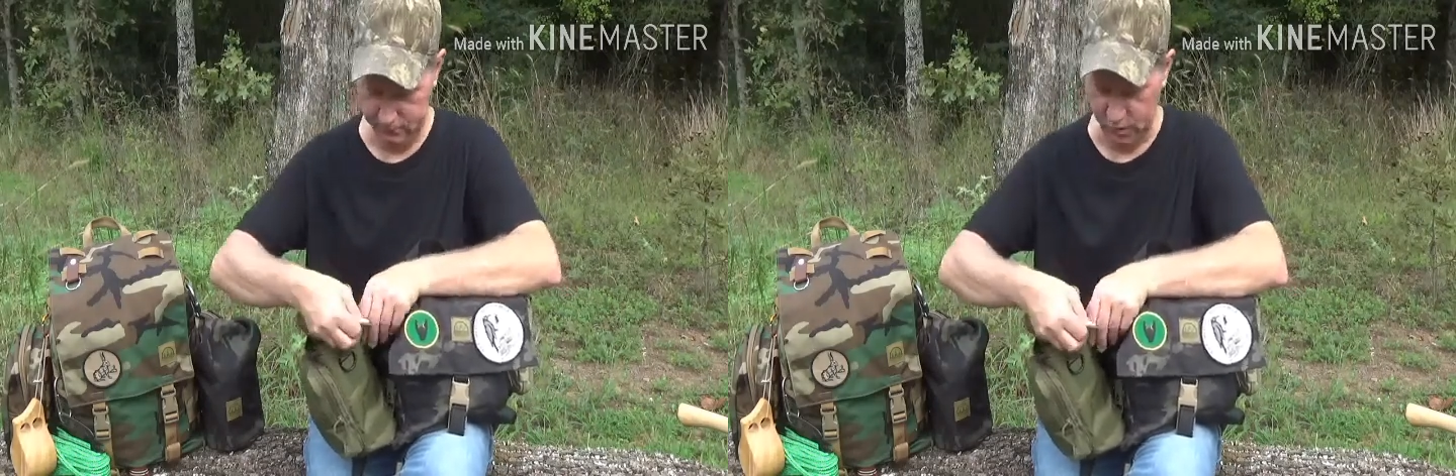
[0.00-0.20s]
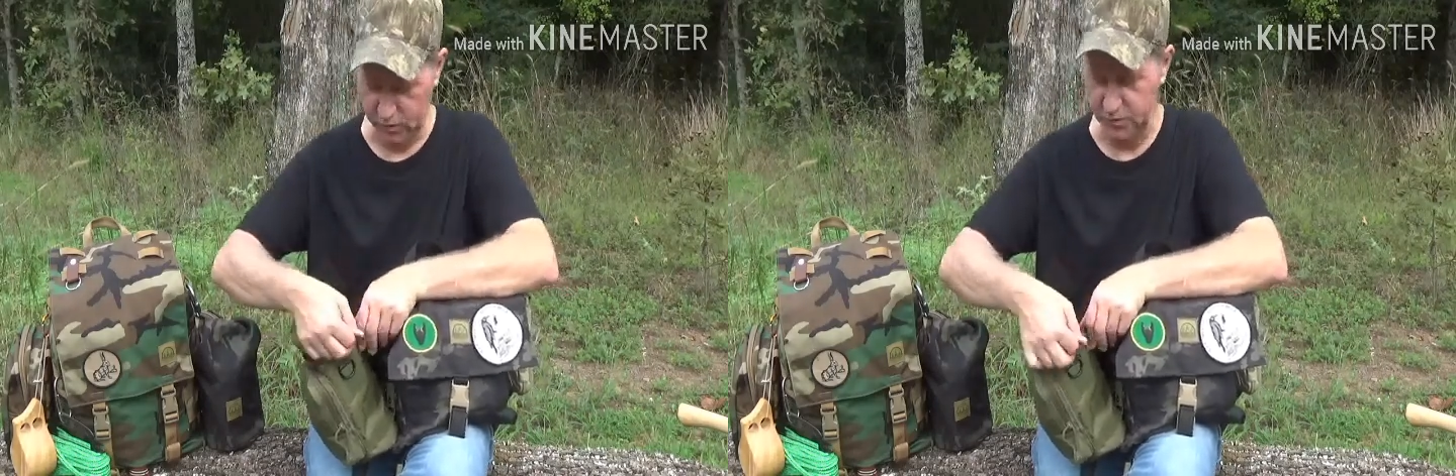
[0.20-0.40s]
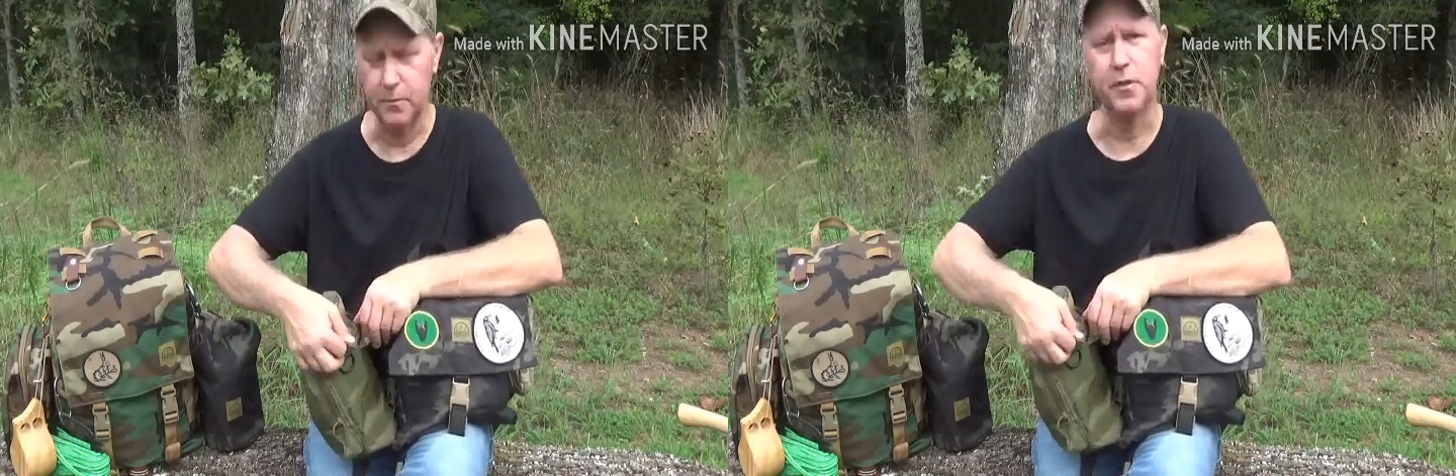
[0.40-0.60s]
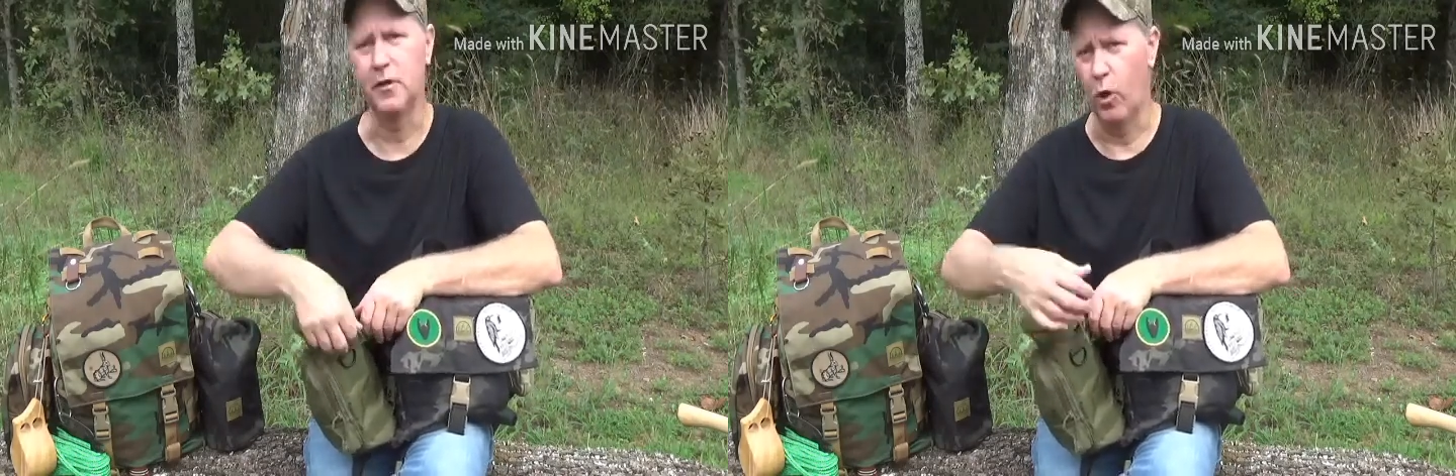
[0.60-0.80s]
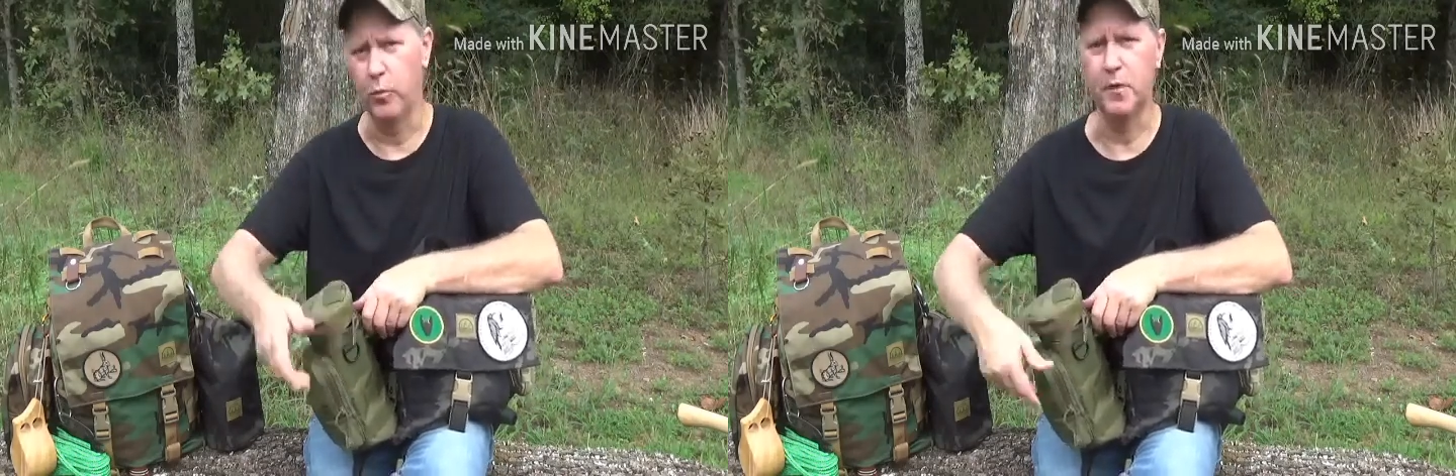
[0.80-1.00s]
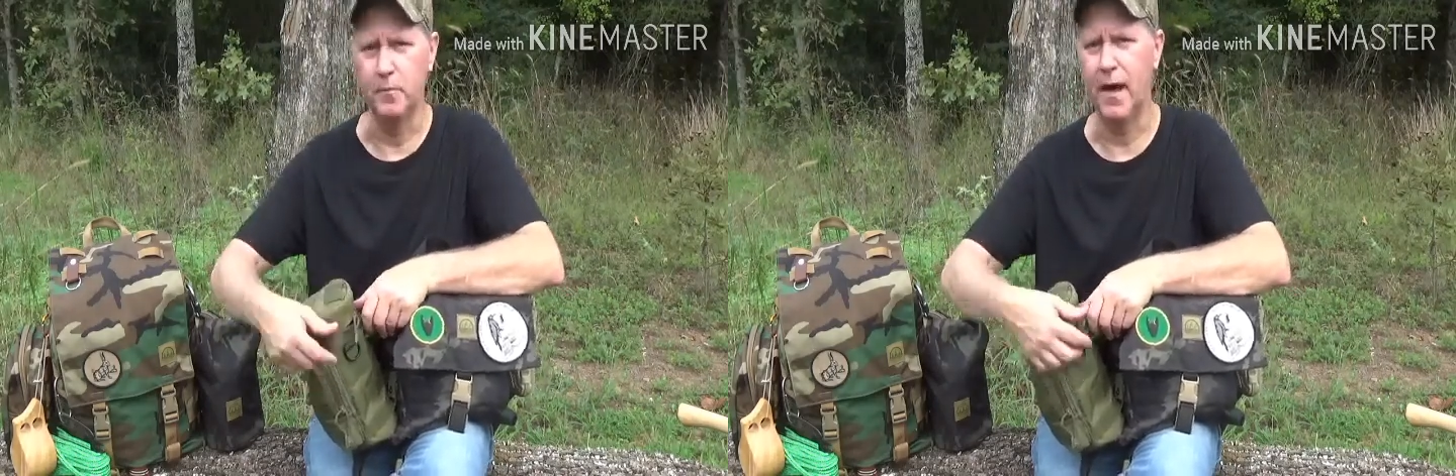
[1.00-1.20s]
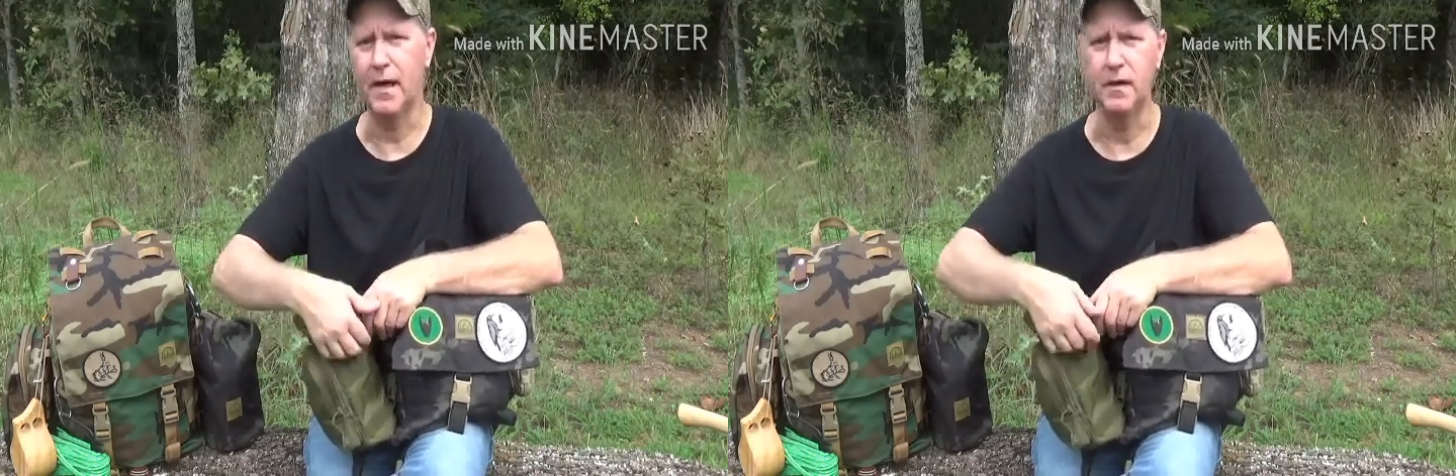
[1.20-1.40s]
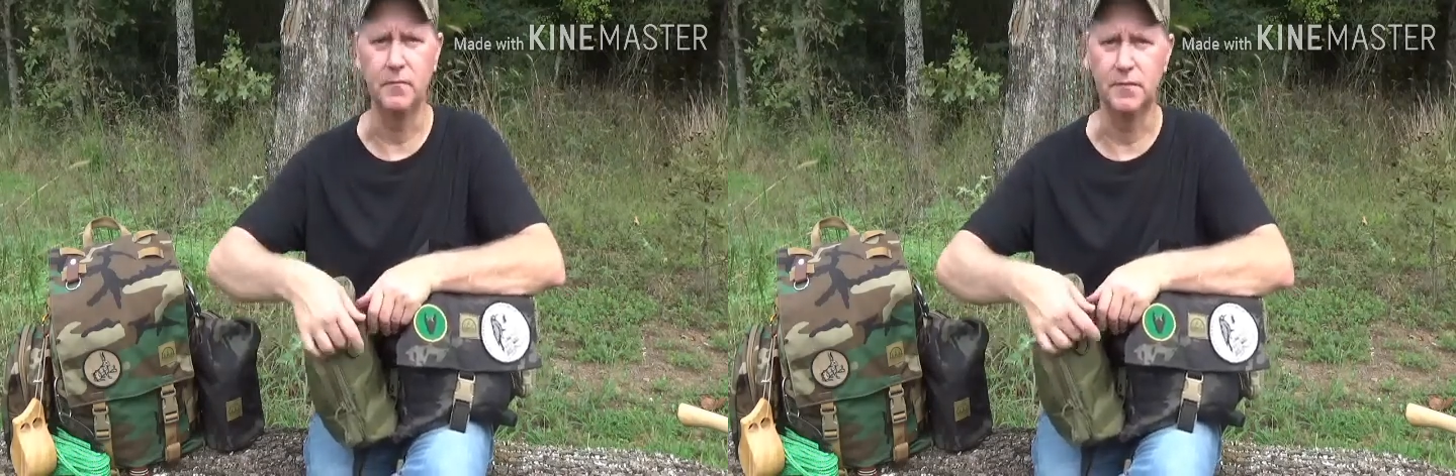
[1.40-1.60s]
unzipping it and open it
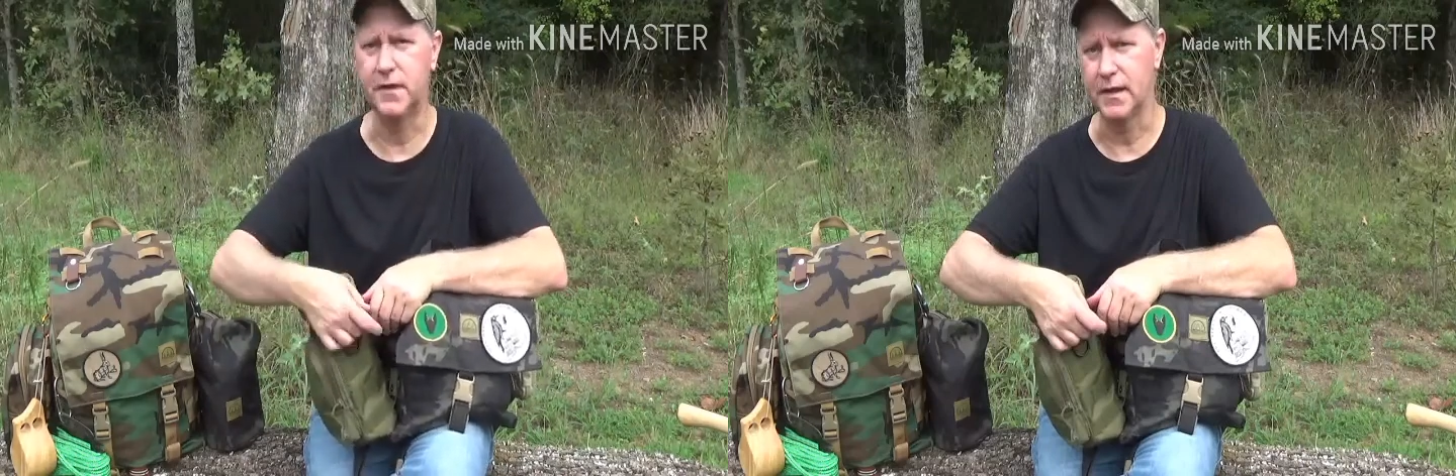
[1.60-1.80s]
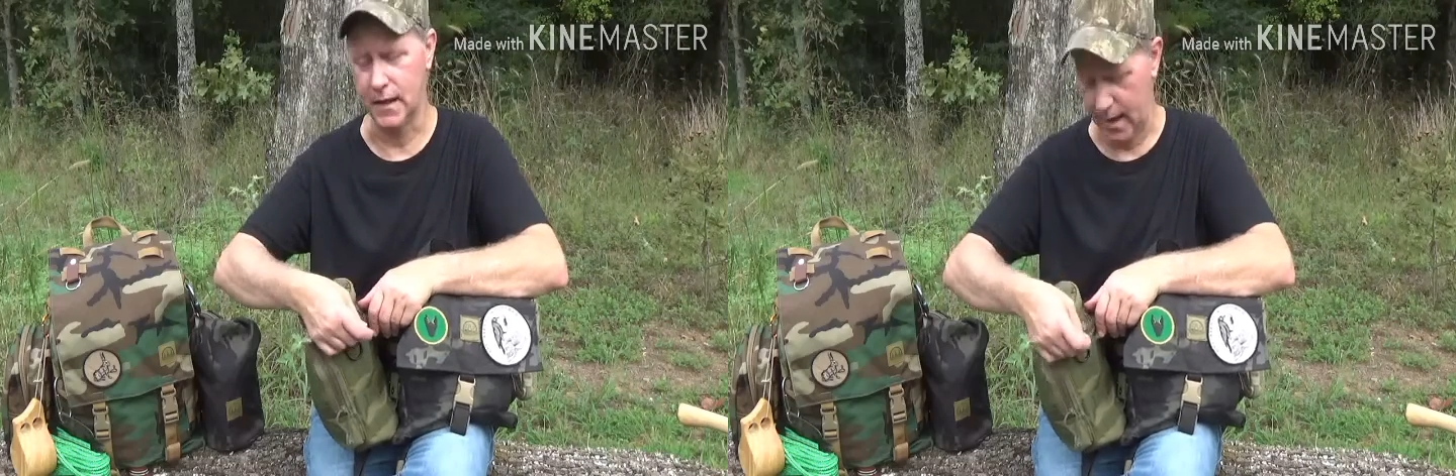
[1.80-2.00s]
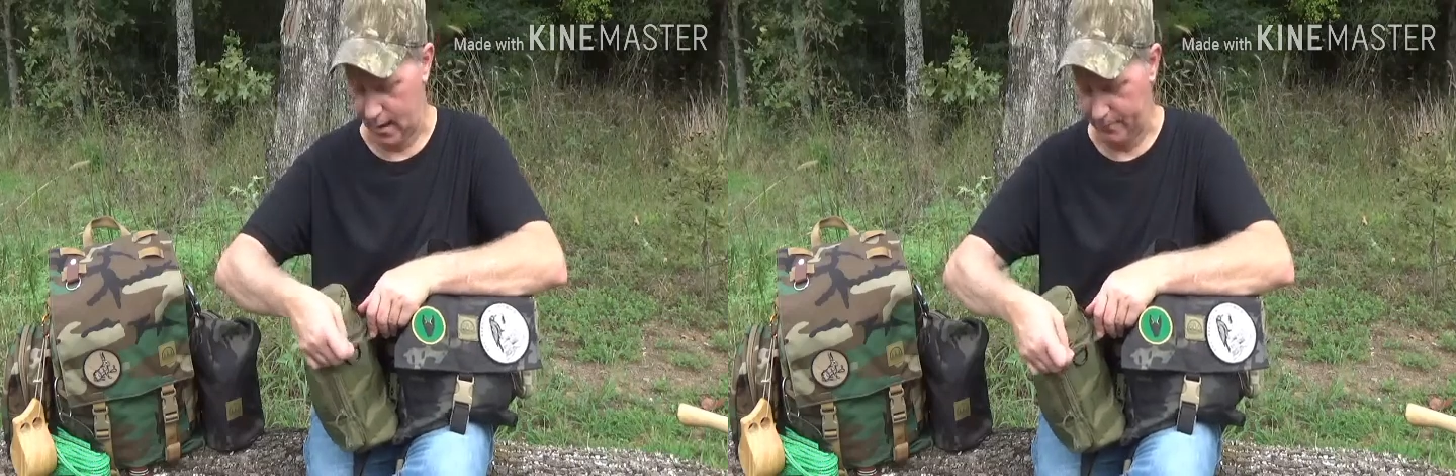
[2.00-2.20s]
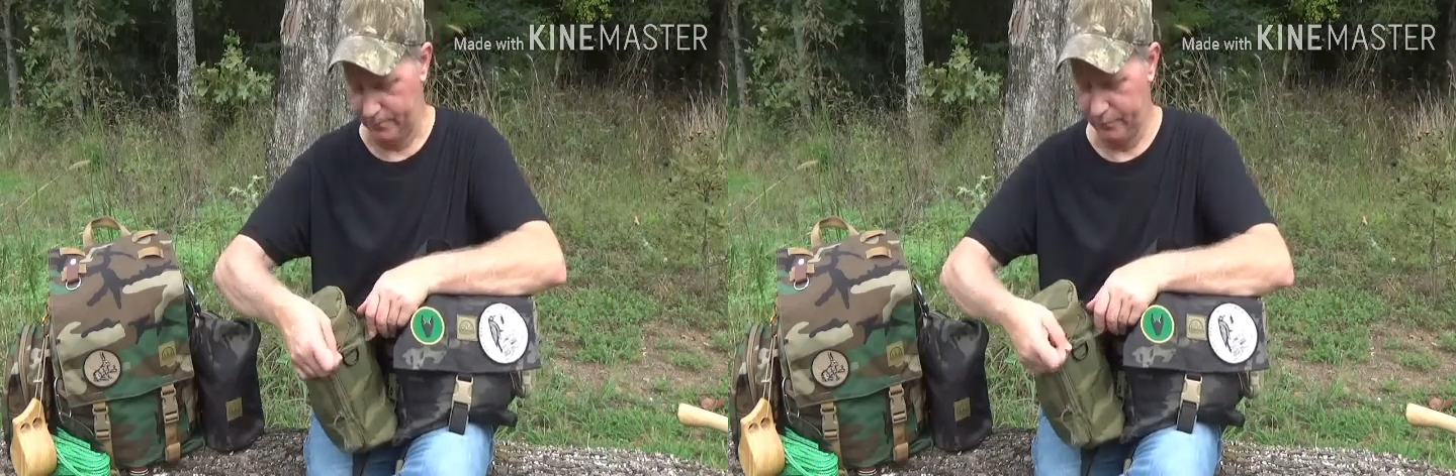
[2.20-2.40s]
back up to take it out.